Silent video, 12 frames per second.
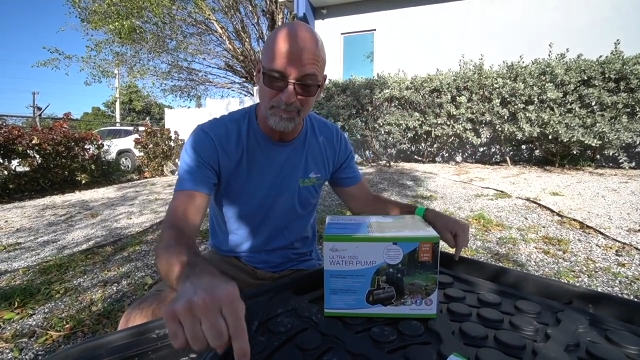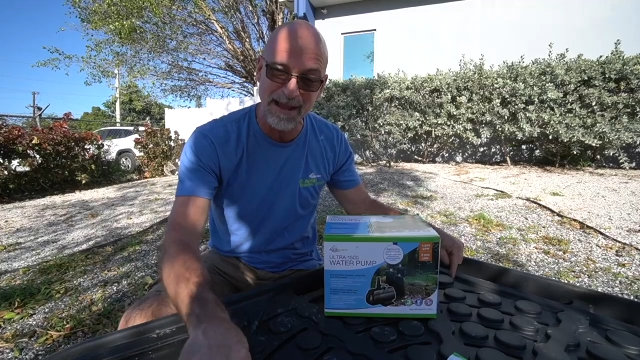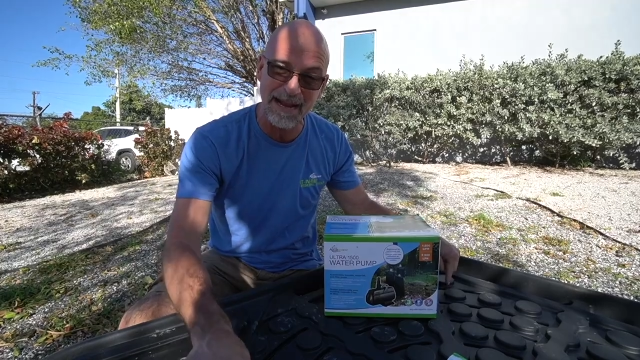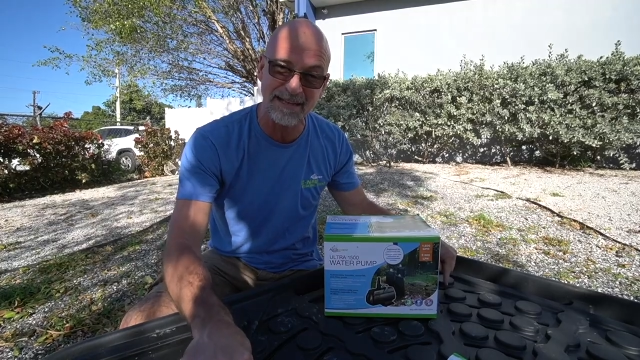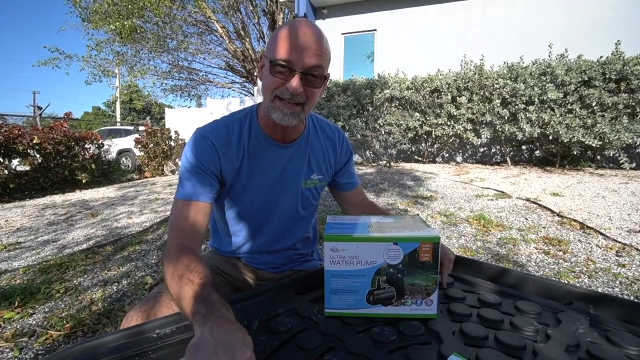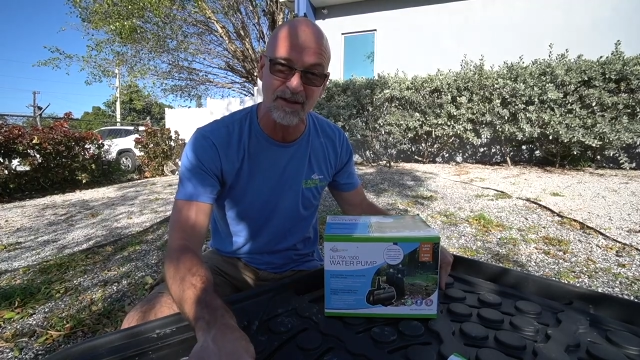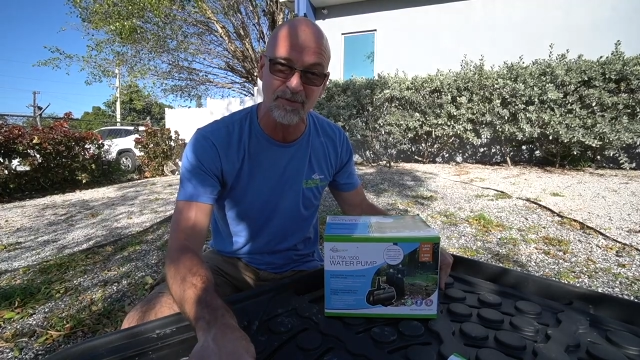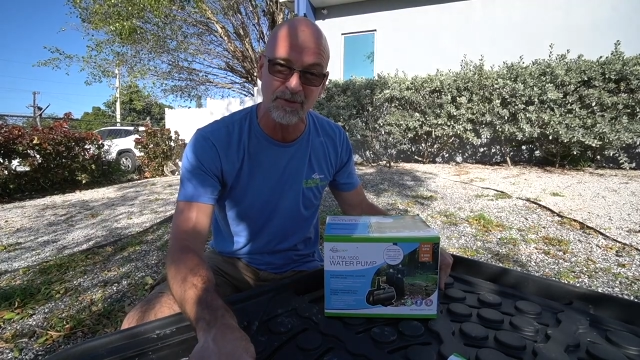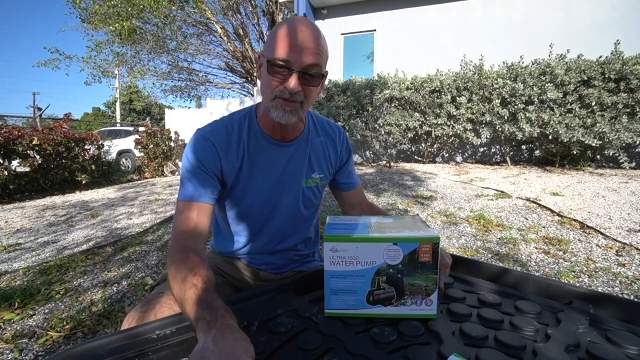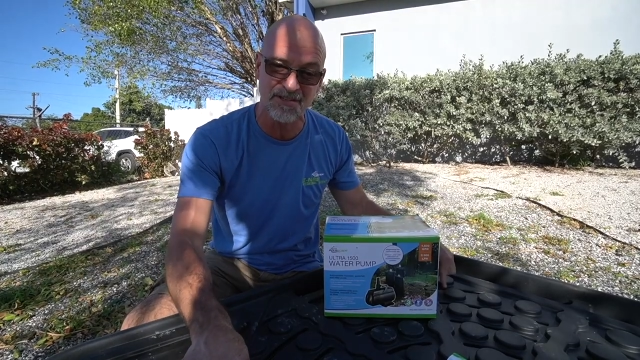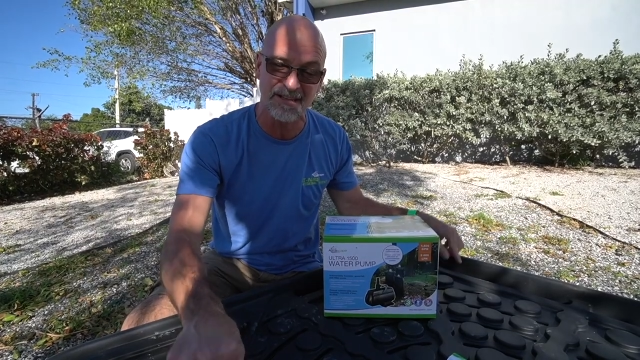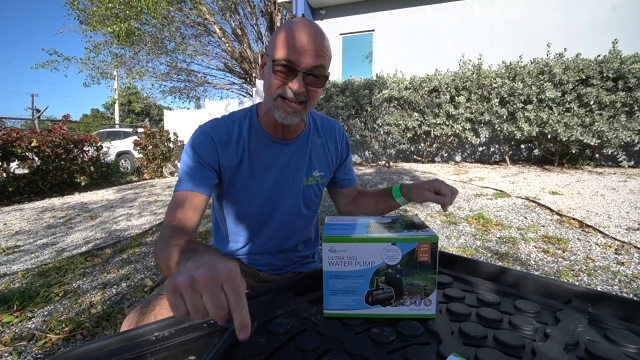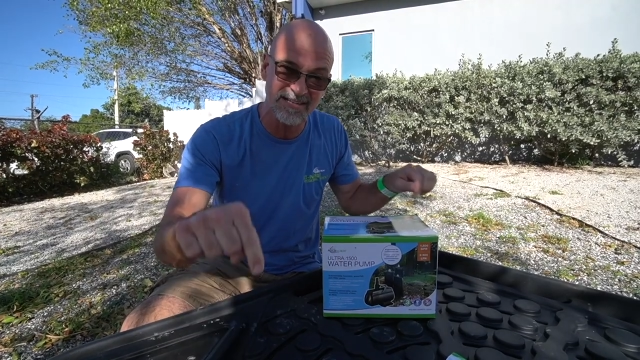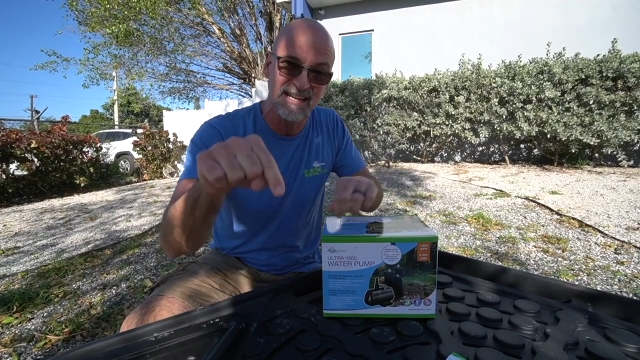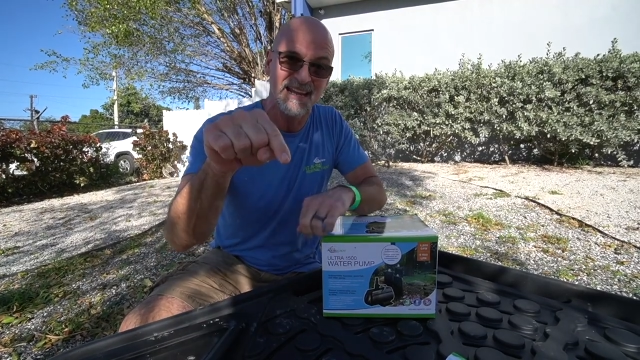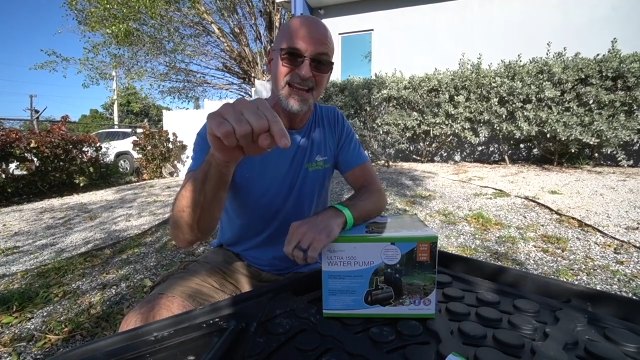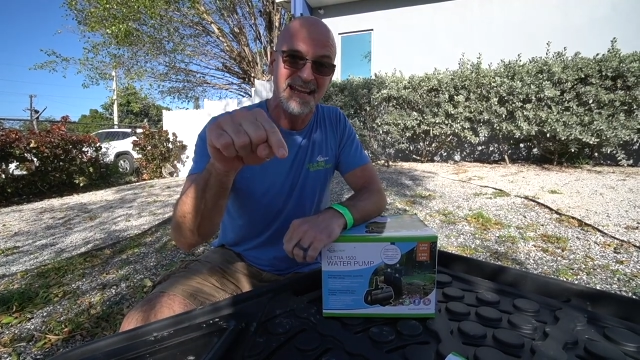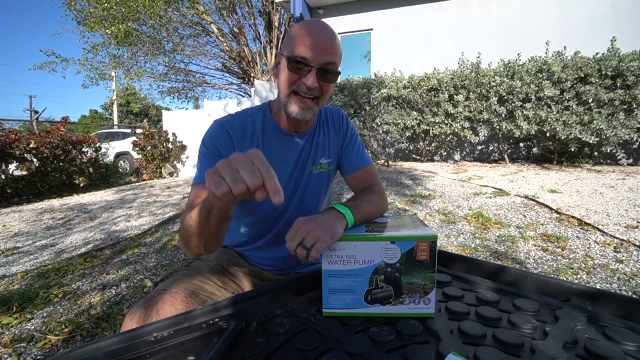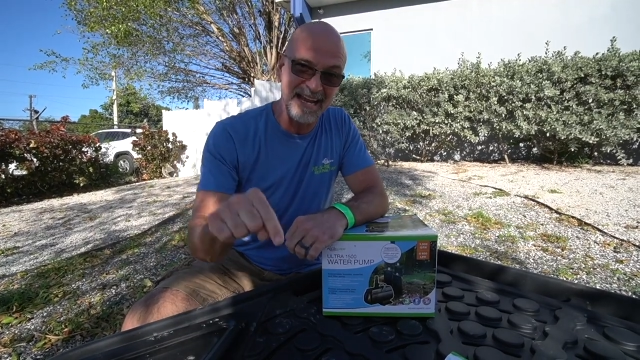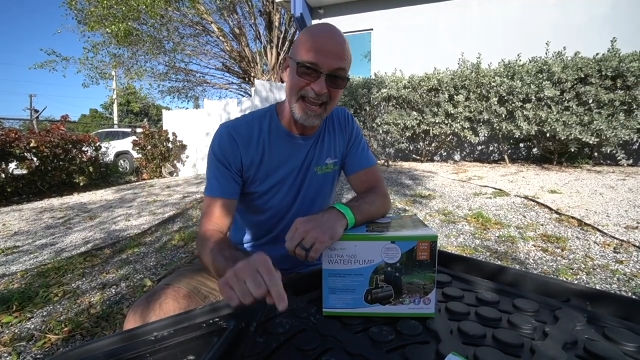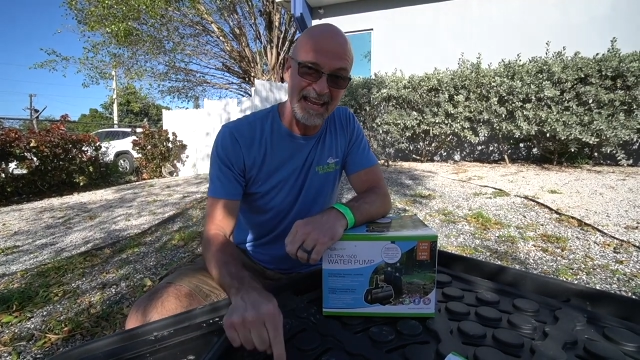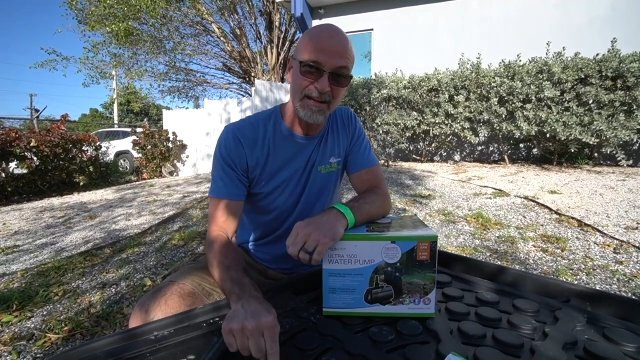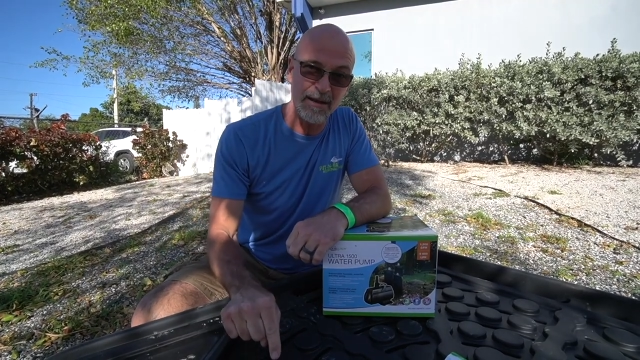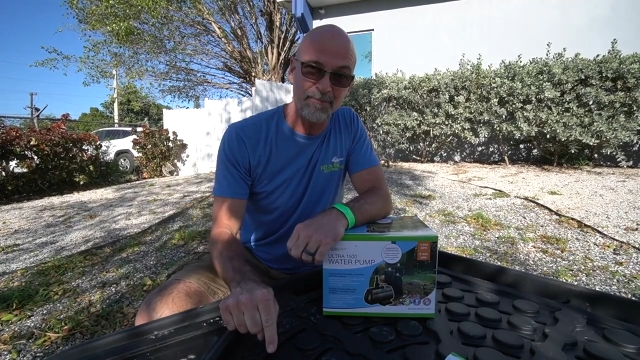back down those slots and
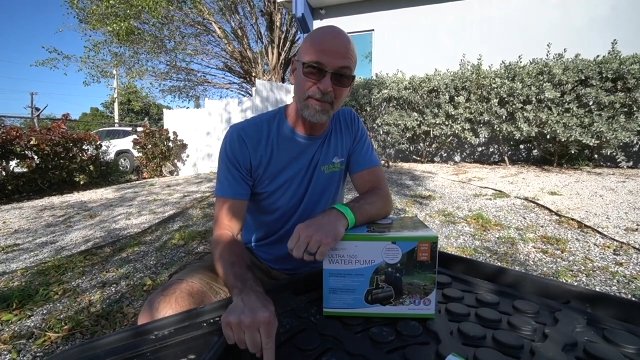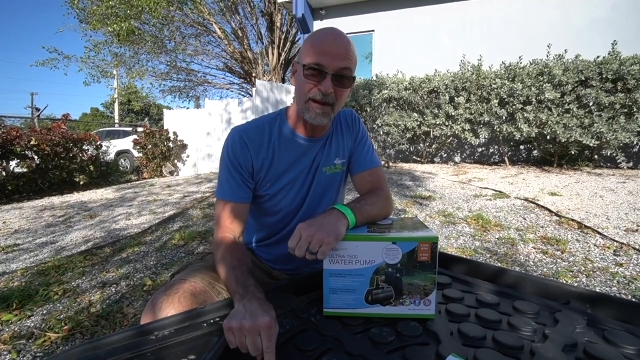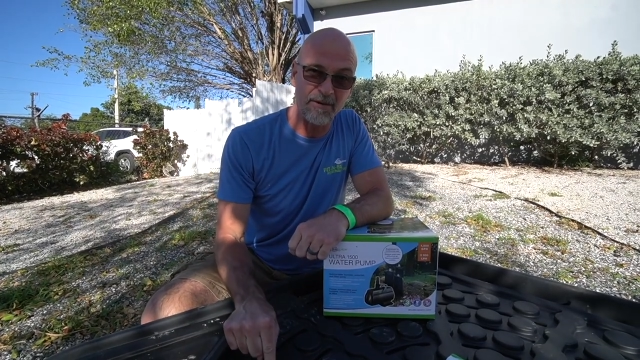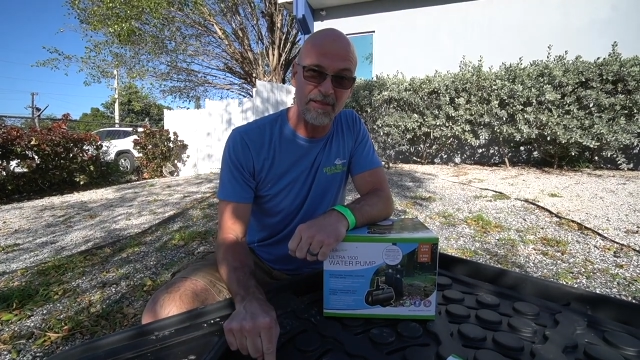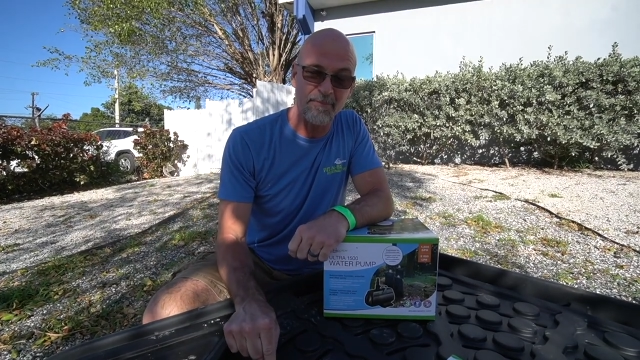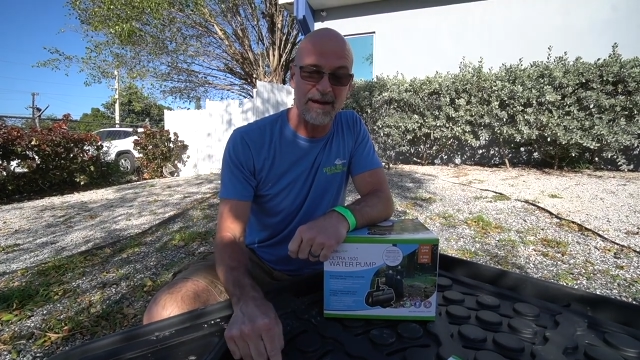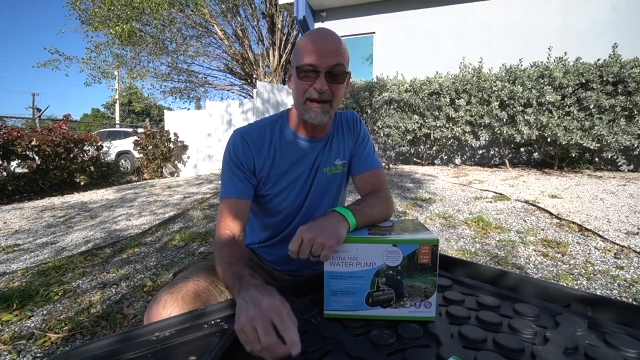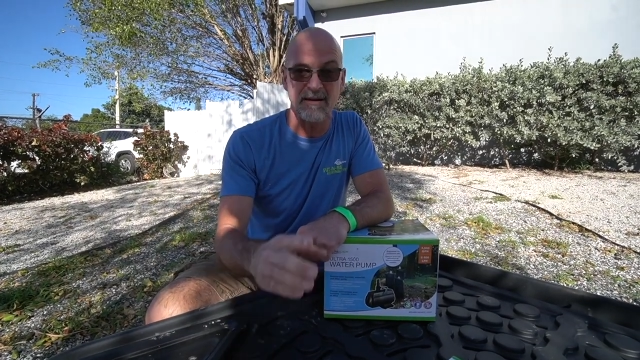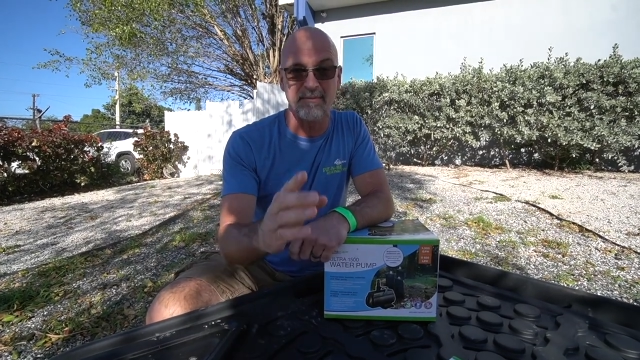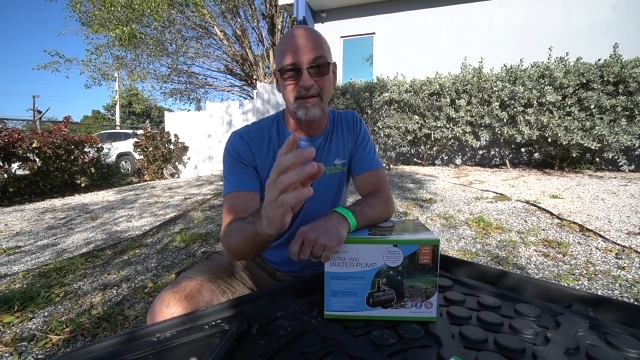end up down in the bottom.